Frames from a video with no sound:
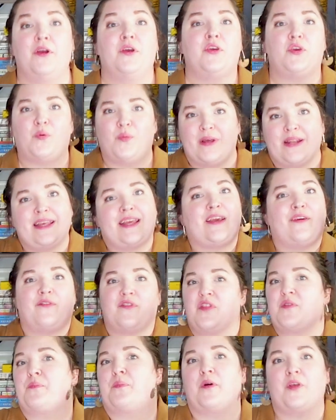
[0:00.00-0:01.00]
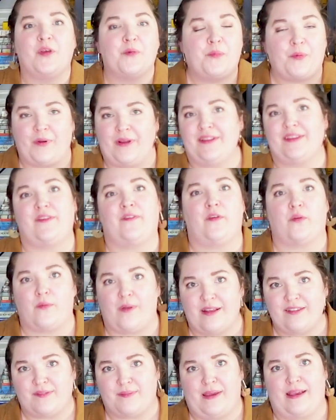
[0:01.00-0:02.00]
You want to give the bullet points of your
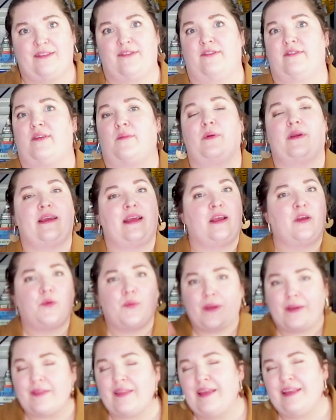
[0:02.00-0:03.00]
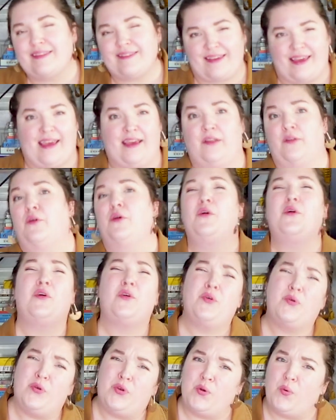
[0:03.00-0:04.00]
resume so someone can quickly scan
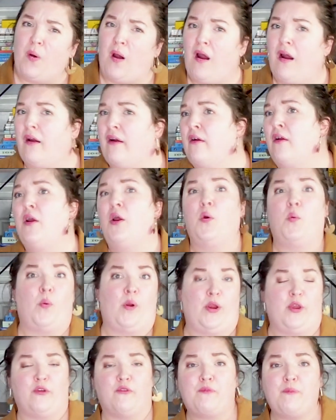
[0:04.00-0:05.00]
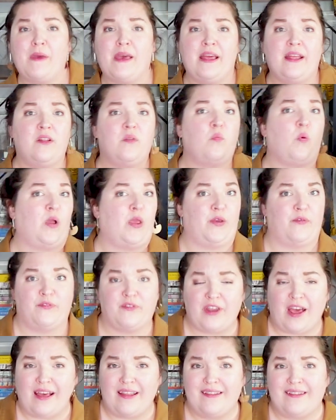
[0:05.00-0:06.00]
who you are, where you've been, what you've
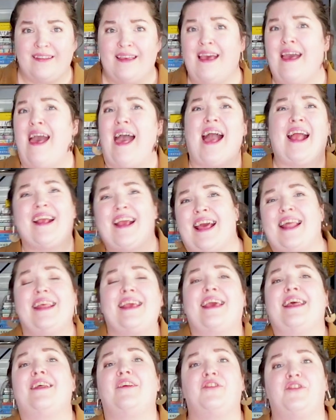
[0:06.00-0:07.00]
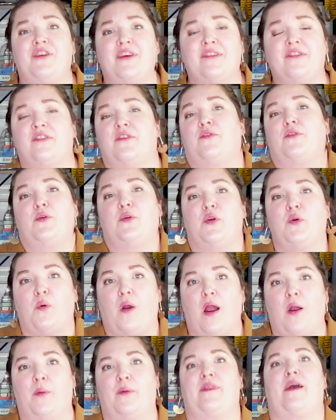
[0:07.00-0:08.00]
done, and kind of get a gist of who you
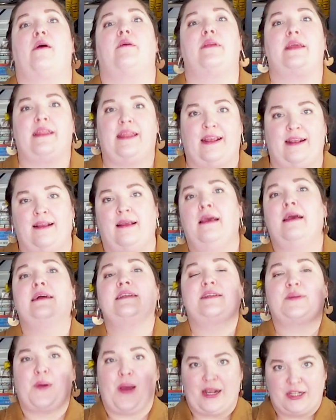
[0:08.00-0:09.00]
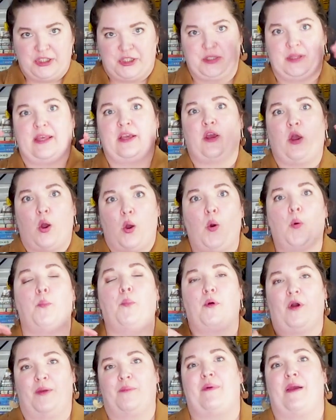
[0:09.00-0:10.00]
are without needing to actually go
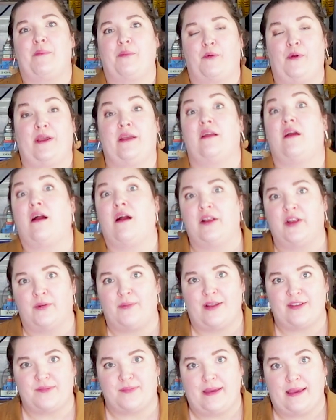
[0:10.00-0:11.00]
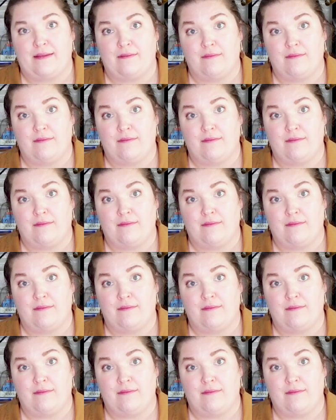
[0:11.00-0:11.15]
point by point on your resume.